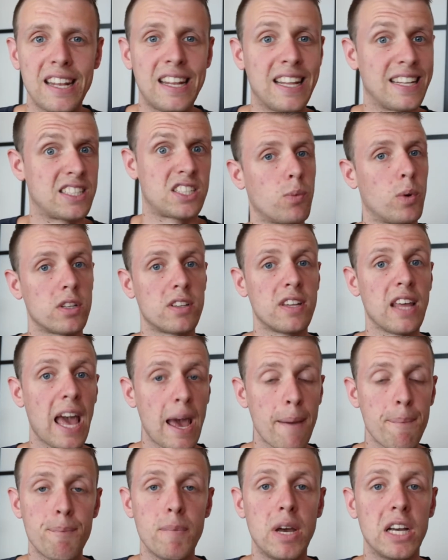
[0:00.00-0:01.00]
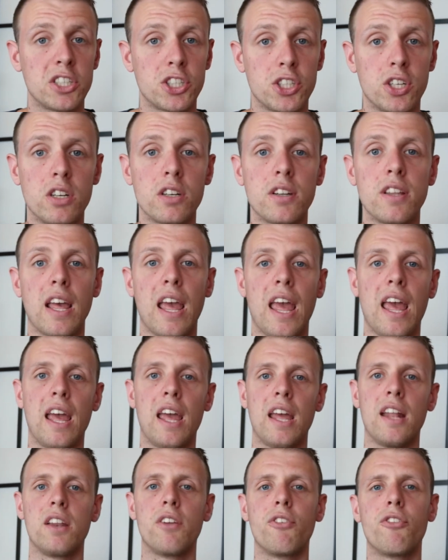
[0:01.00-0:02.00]
That's what the app measured,
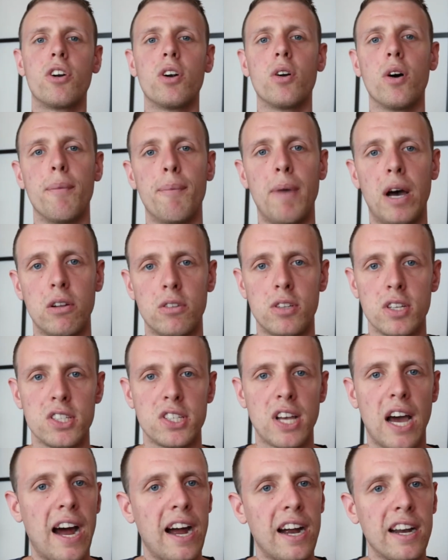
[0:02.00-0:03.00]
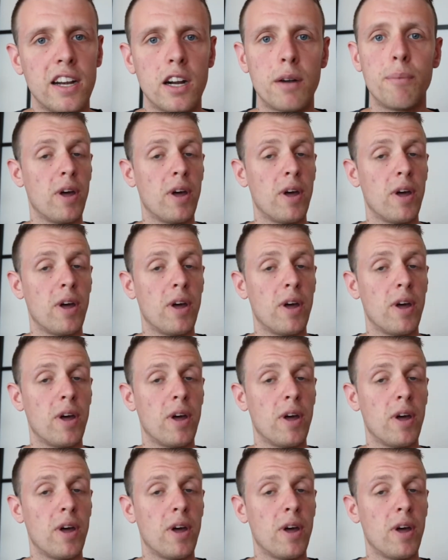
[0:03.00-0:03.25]
and the real amount is higher,